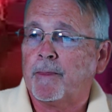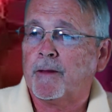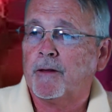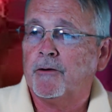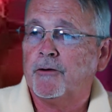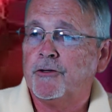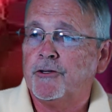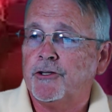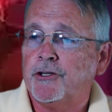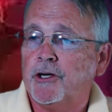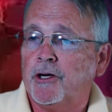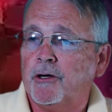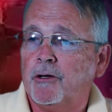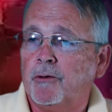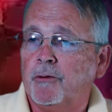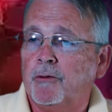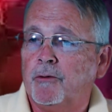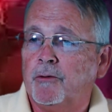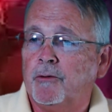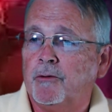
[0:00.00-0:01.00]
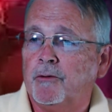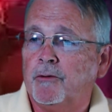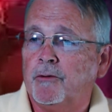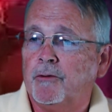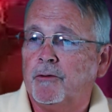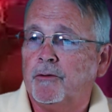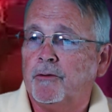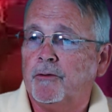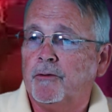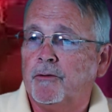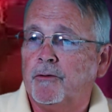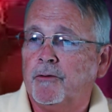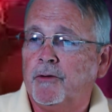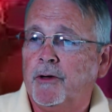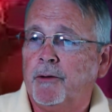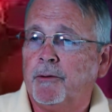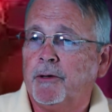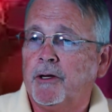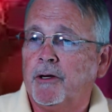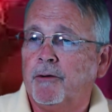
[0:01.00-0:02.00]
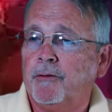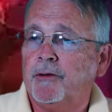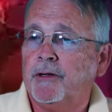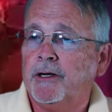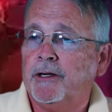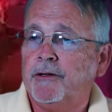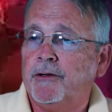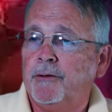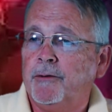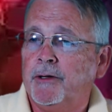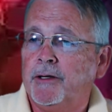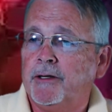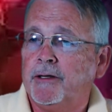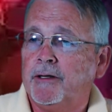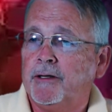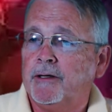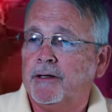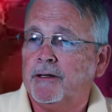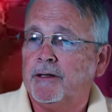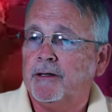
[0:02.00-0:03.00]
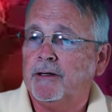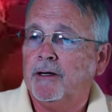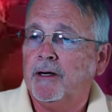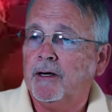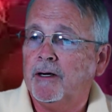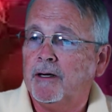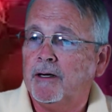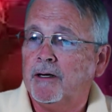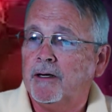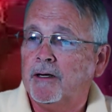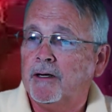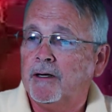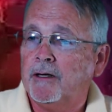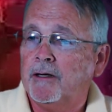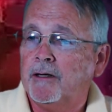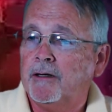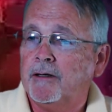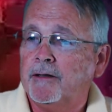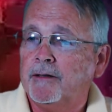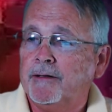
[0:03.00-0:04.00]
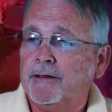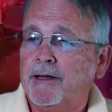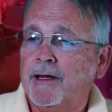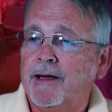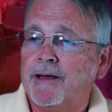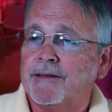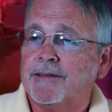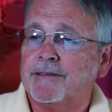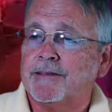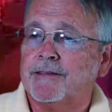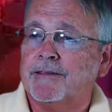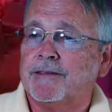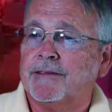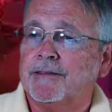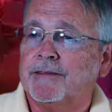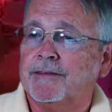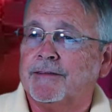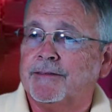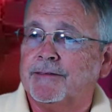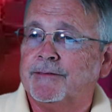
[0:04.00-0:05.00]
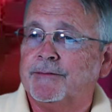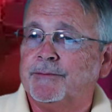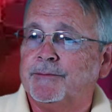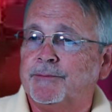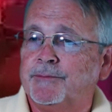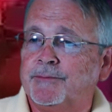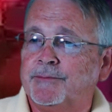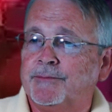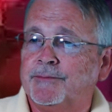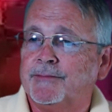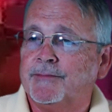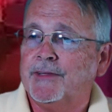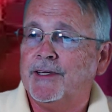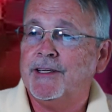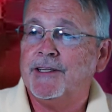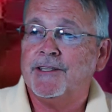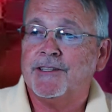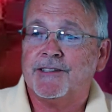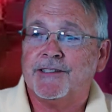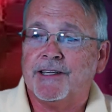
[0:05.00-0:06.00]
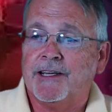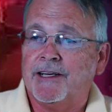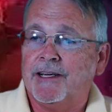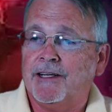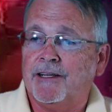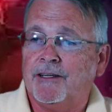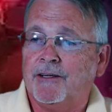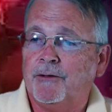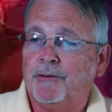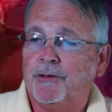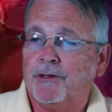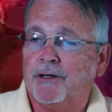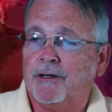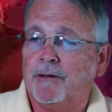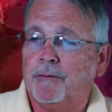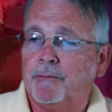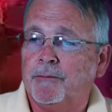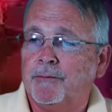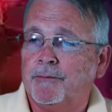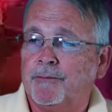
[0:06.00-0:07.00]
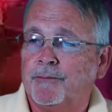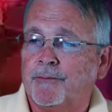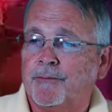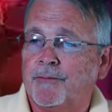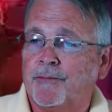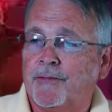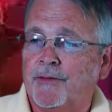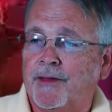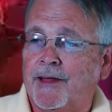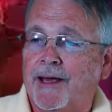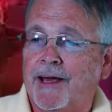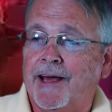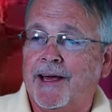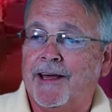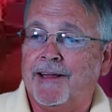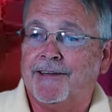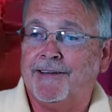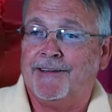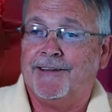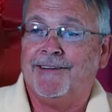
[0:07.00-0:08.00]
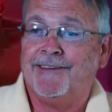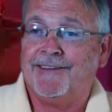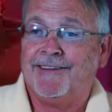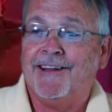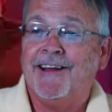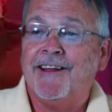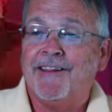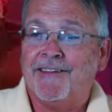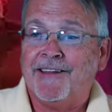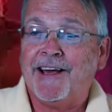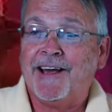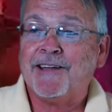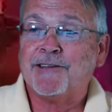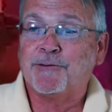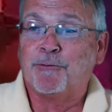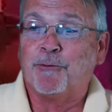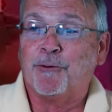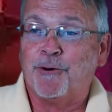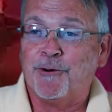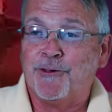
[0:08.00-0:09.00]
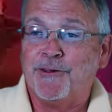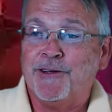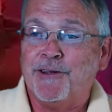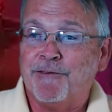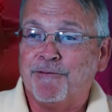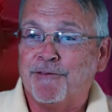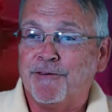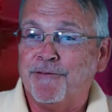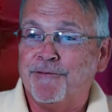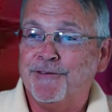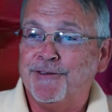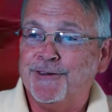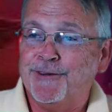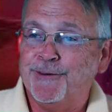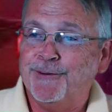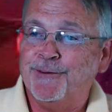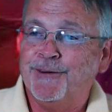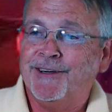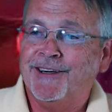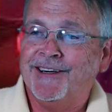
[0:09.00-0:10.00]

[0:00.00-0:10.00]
Show. There we go. Did I do it? Yes. He just said hello, Tom. That's worthy of review.